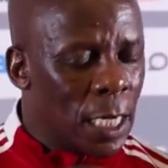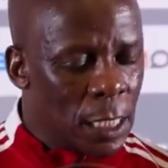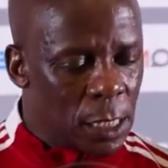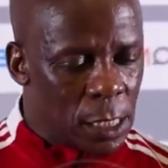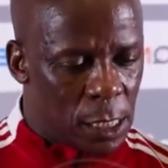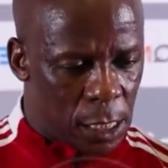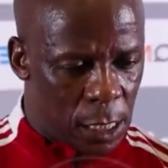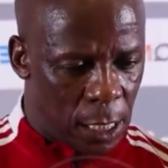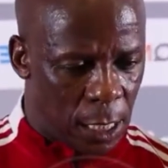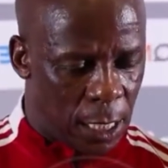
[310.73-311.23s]

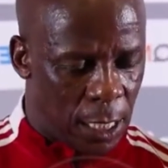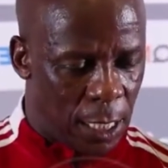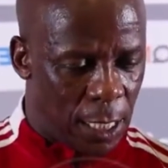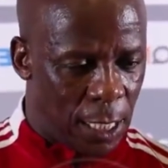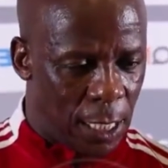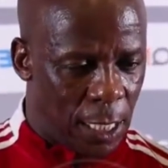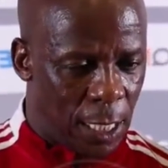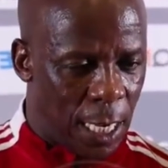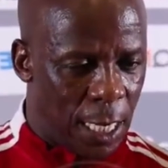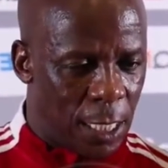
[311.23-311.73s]
race
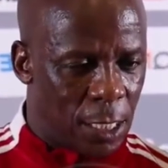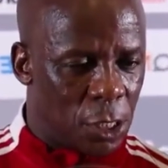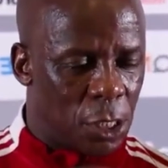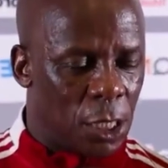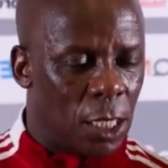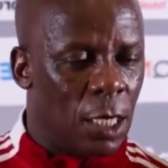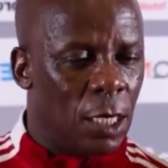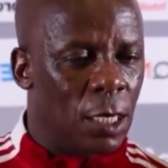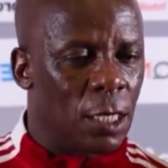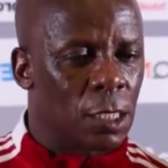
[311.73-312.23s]

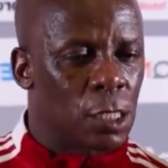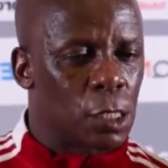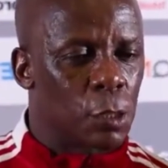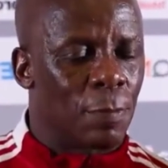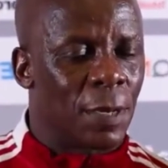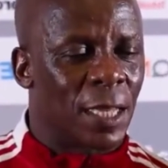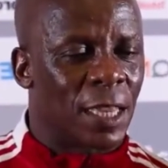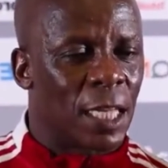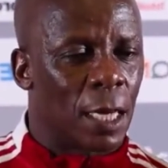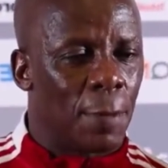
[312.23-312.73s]
until it's
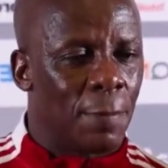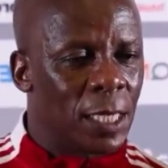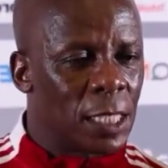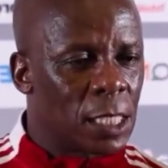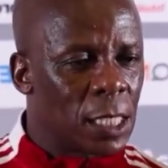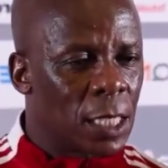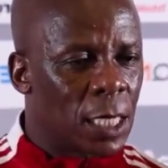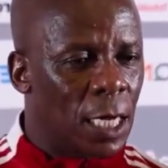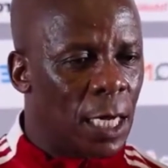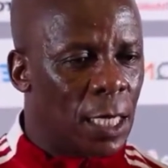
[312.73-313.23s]

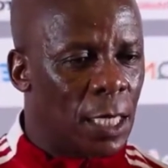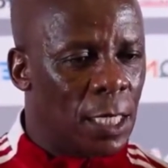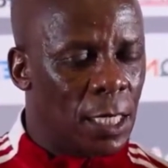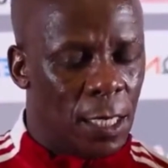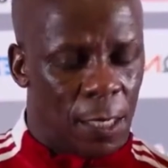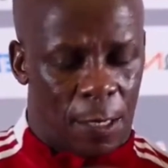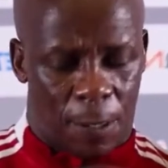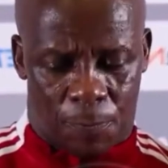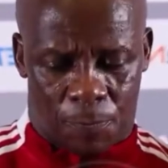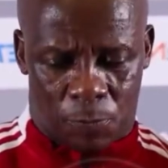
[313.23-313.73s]

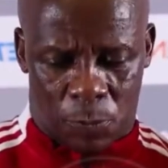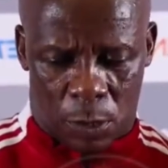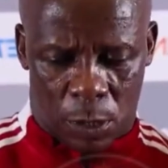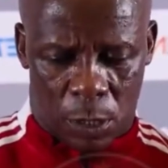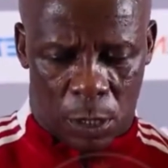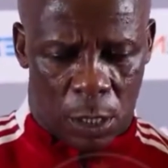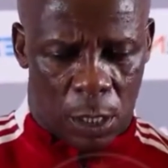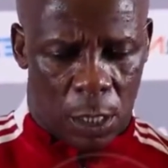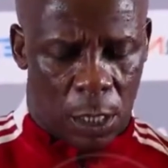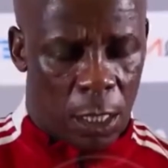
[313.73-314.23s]
mathematically
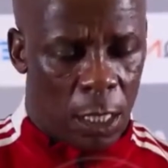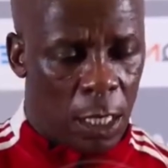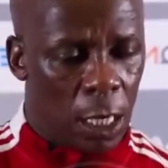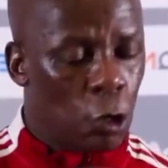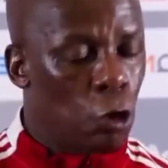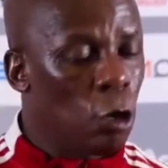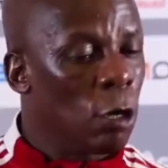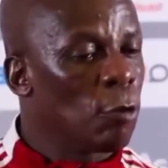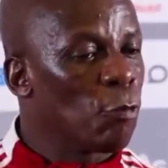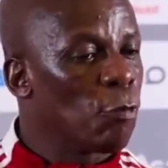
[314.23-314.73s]

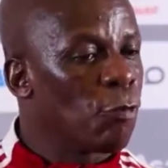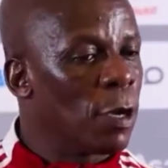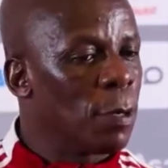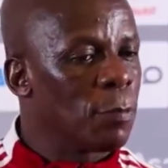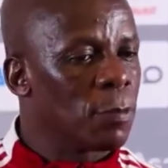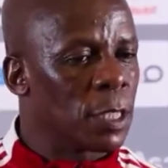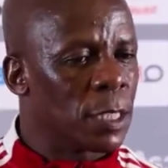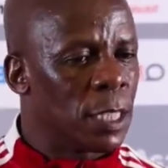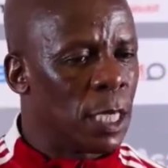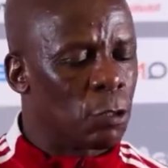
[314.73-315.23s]

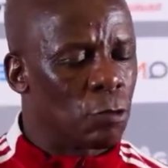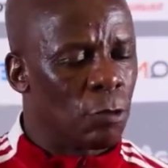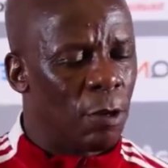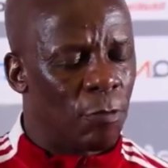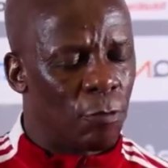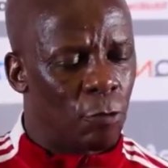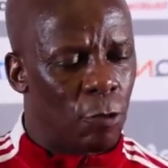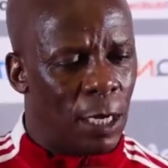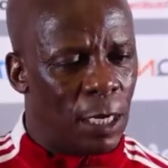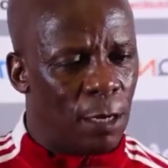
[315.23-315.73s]
confirmed that we
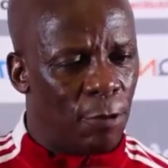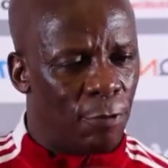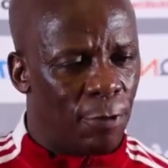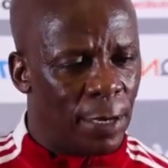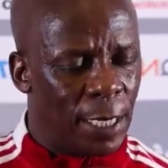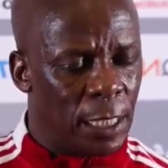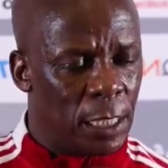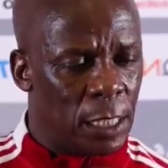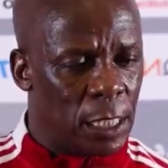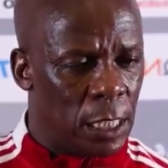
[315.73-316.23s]
have
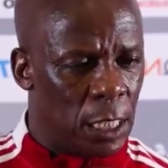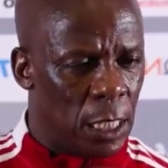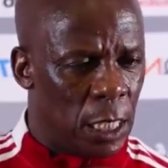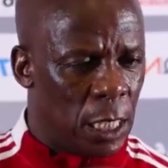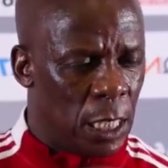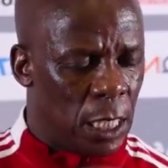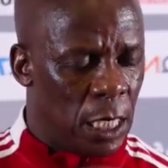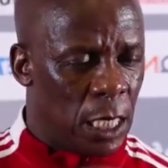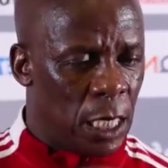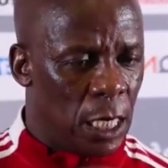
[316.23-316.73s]
qualified.
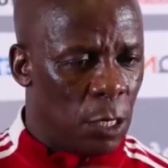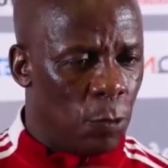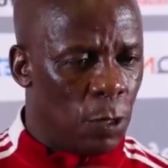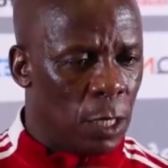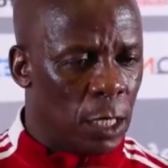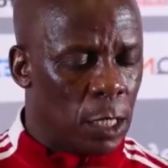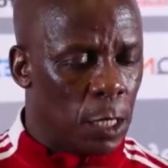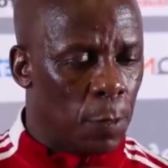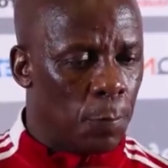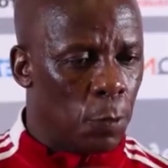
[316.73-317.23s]

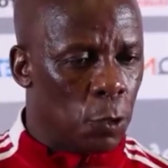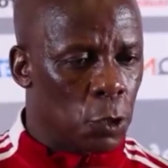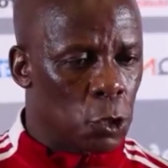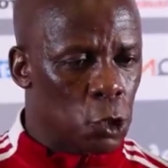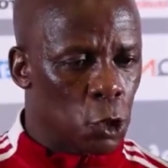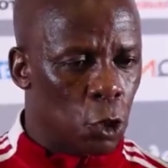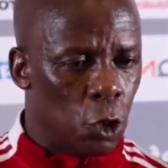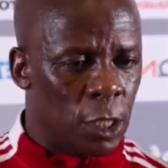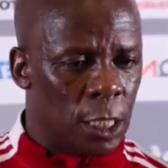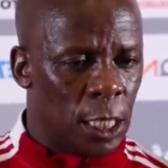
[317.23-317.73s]
We'll keep on
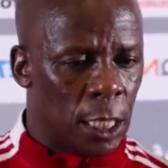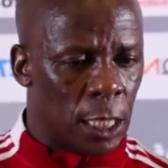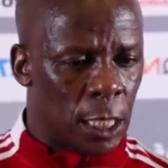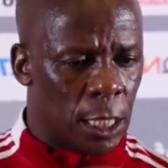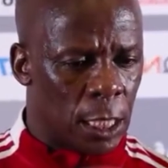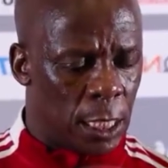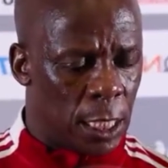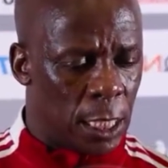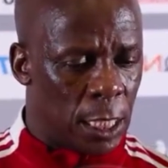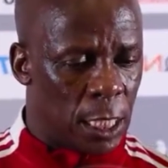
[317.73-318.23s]

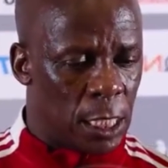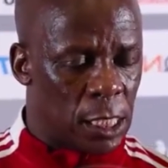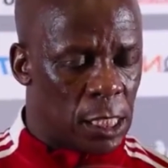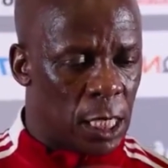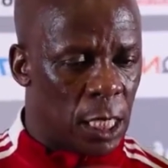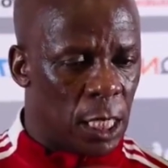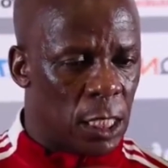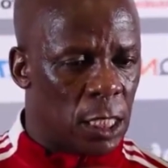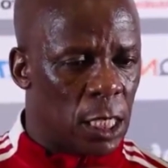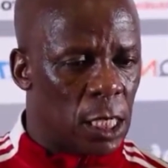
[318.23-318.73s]
soldiering. Let's
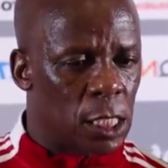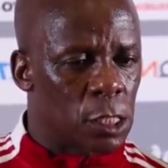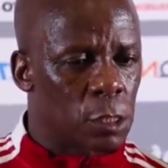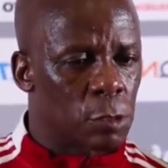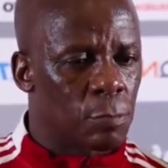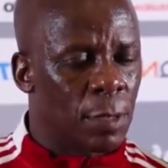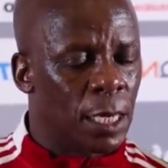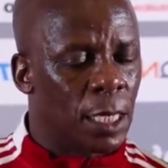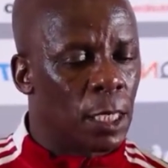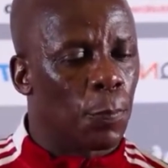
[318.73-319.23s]
get
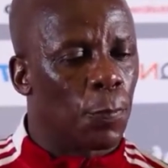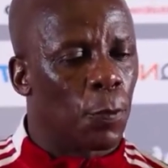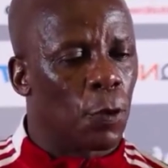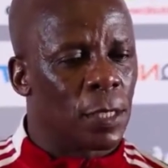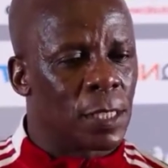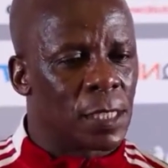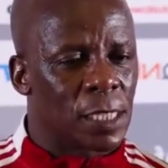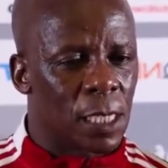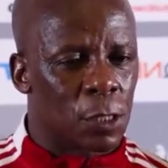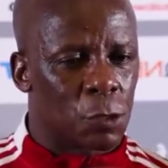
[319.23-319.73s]
as many
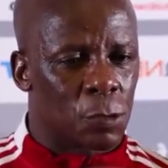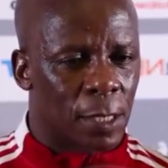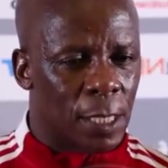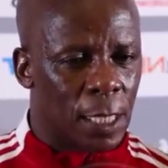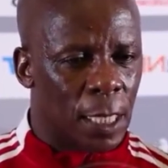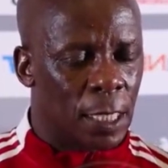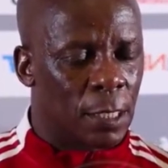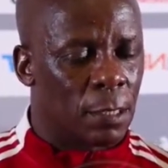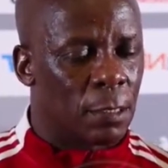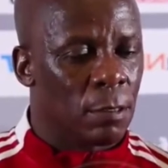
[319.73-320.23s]
points as we
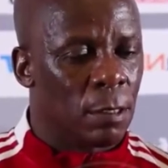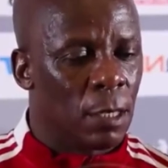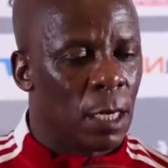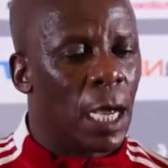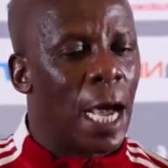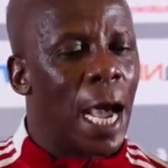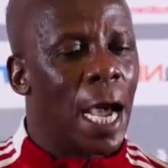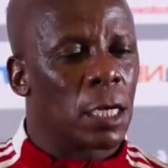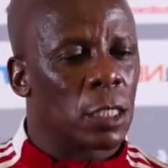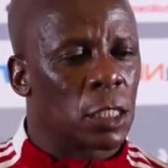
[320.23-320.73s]
can
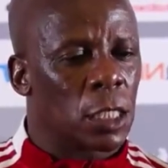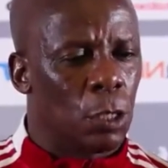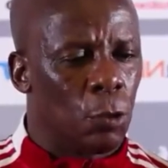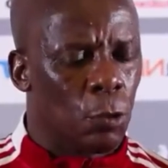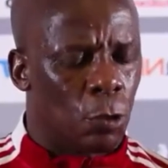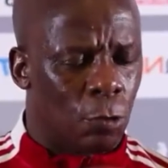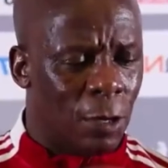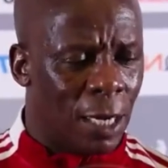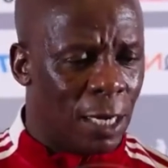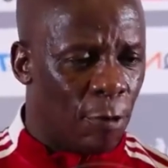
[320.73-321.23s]
until
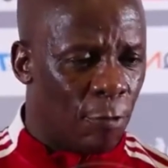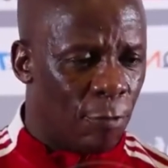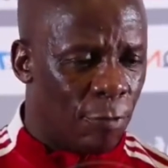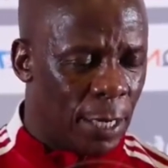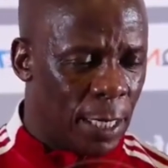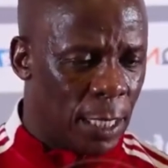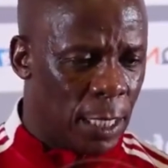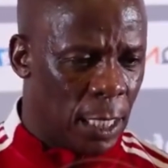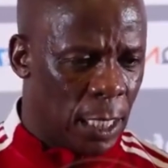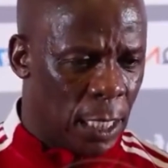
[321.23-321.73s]
we
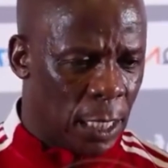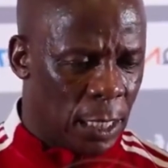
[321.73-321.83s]
qualify.